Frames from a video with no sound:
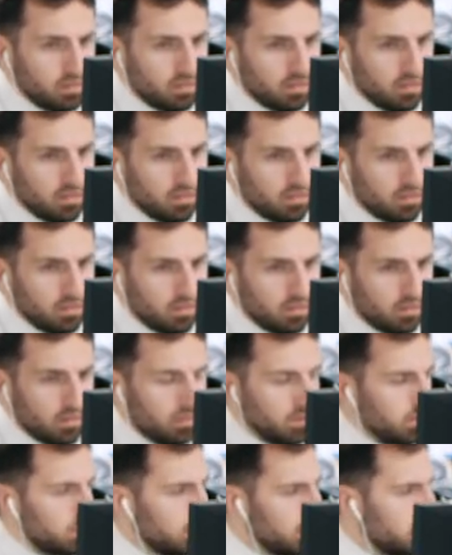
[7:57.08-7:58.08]

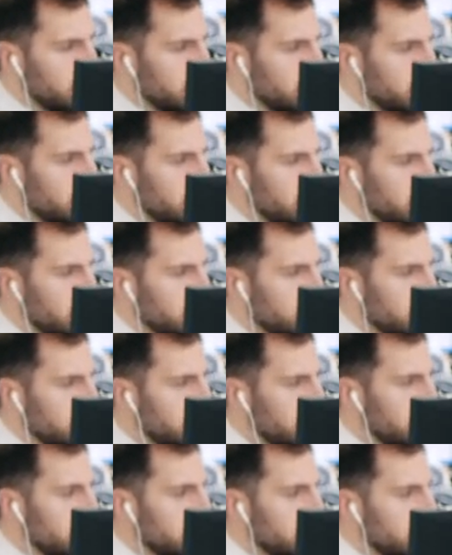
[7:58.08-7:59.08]

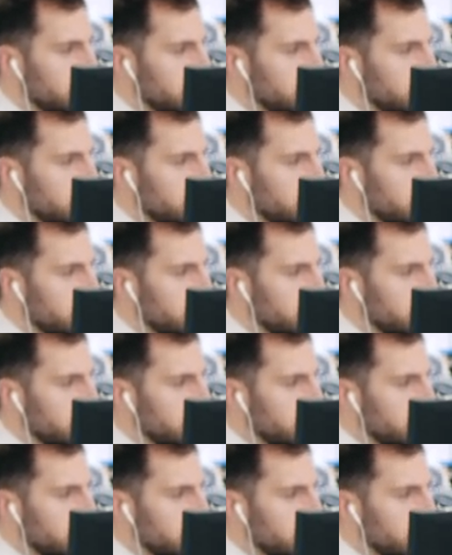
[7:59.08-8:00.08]

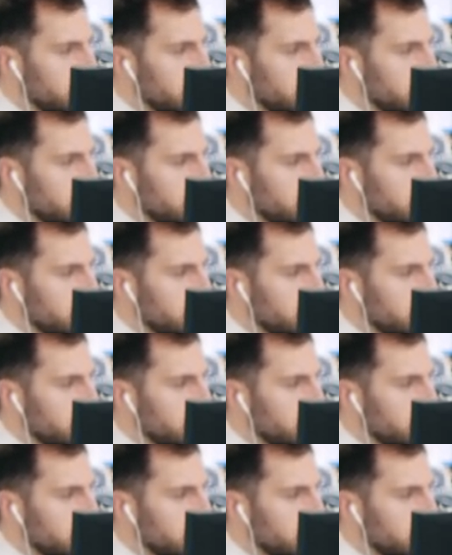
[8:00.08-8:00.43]
[no speech]